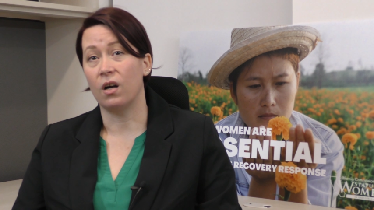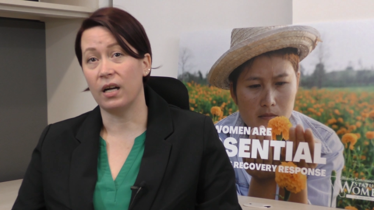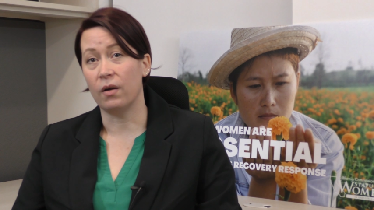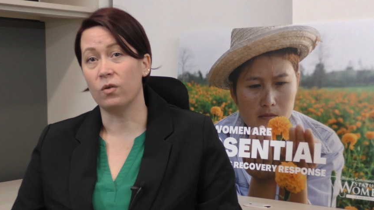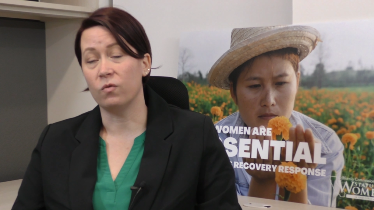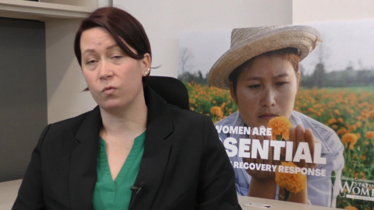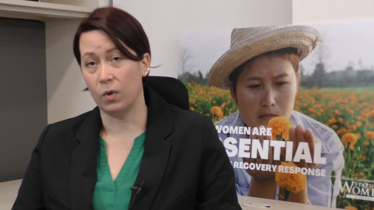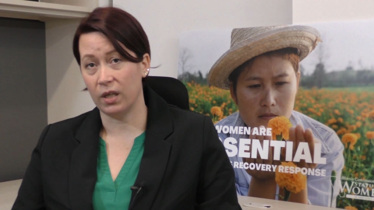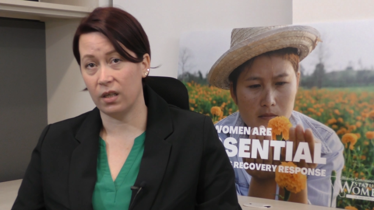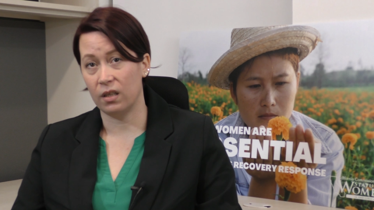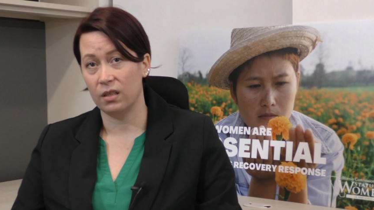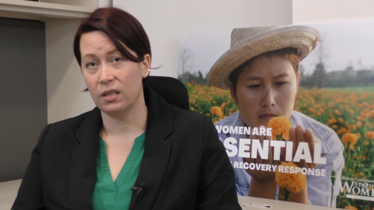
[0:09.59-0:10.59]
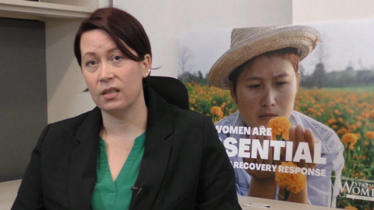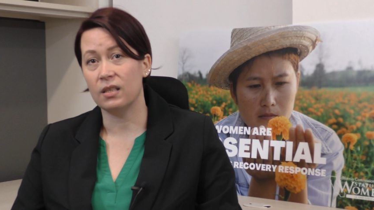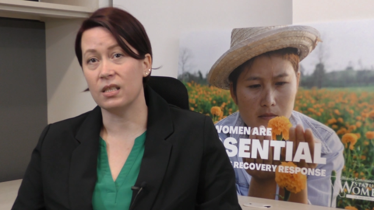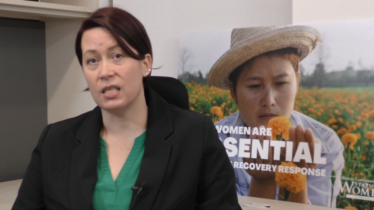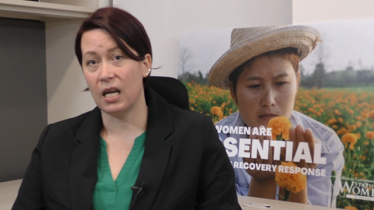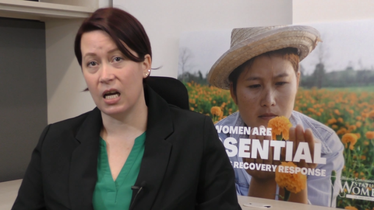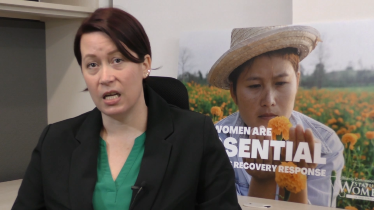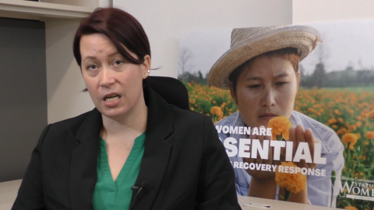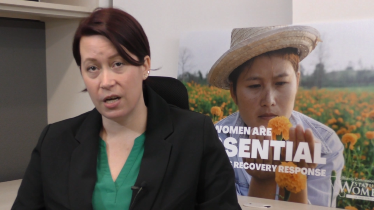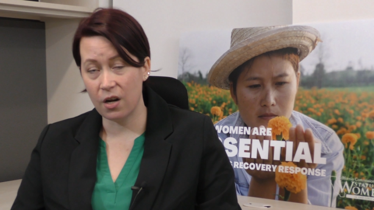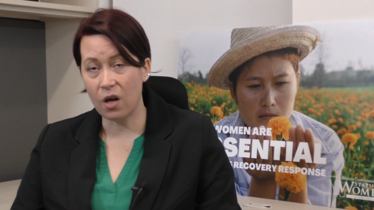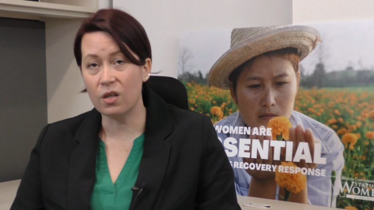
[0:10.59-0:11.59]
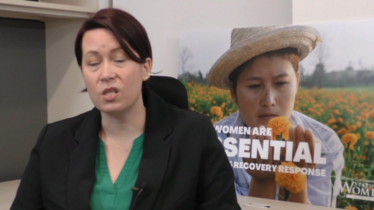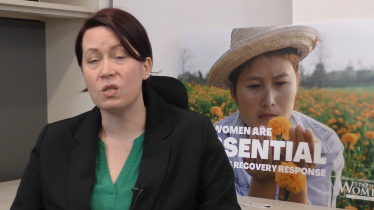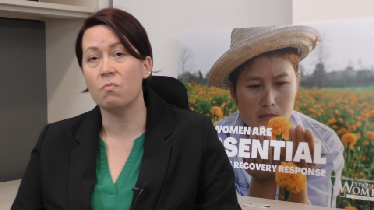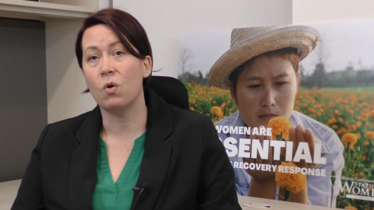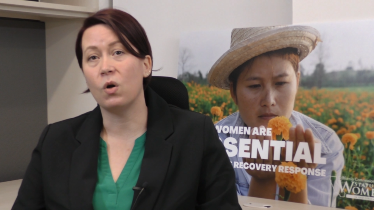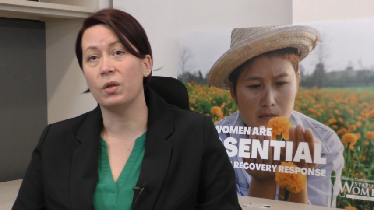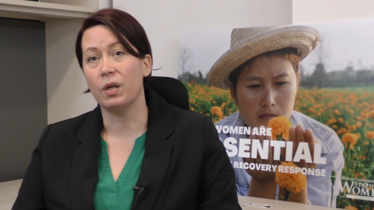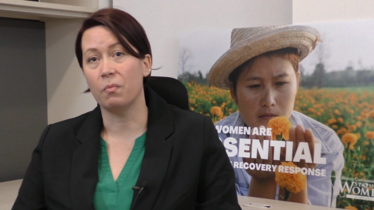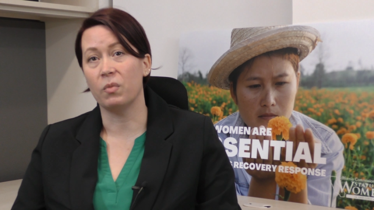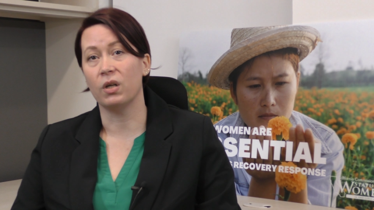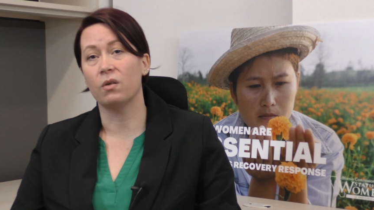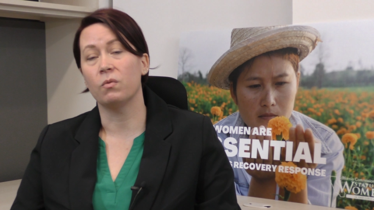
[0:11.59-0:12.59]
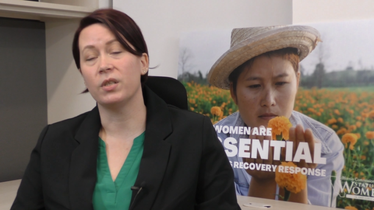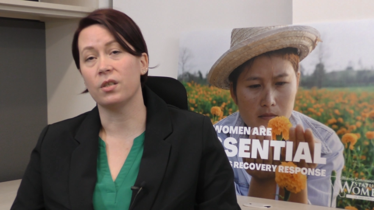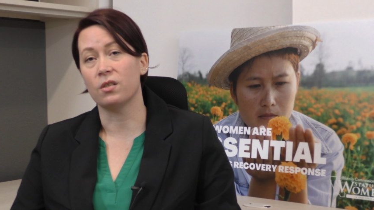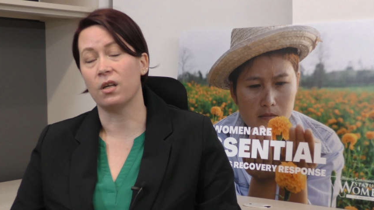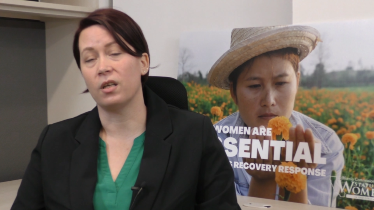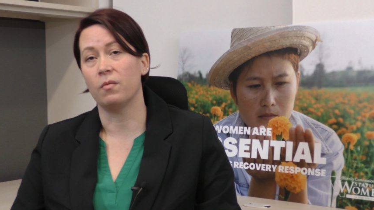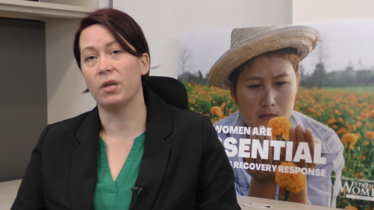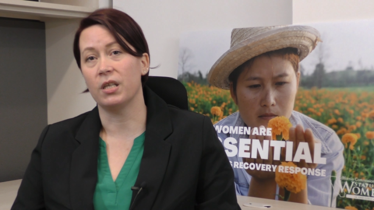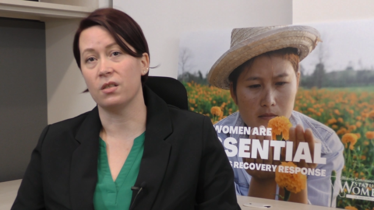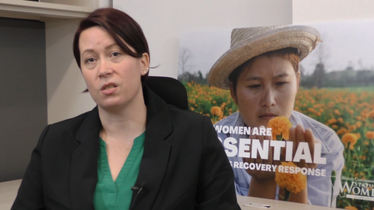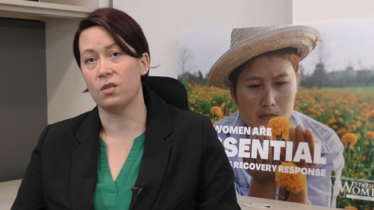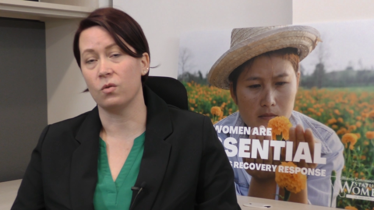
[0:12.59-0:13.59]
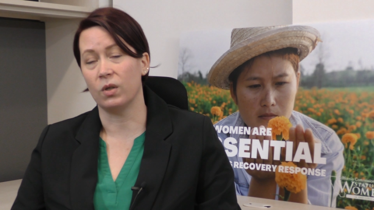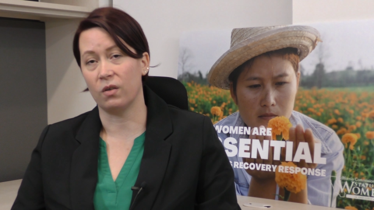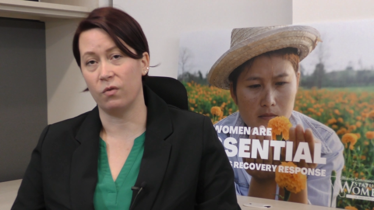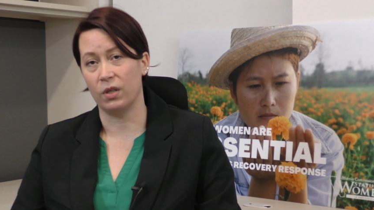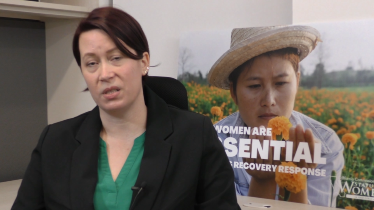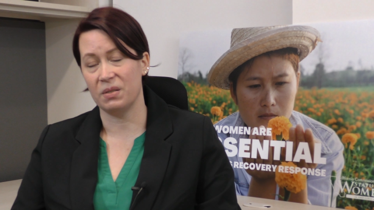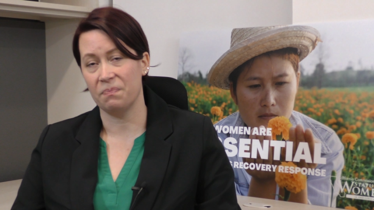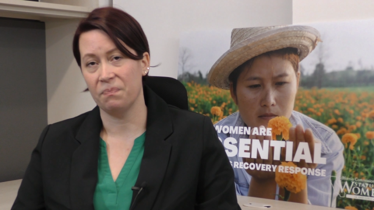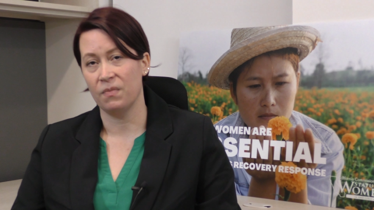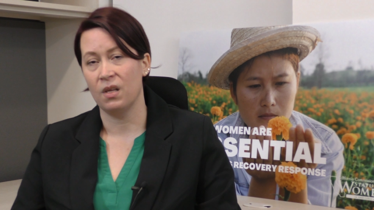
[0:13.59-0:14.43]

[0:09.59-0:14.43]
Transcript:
Speaker 1: are out of work. That's not a small number when you're talking about hits to the workforce.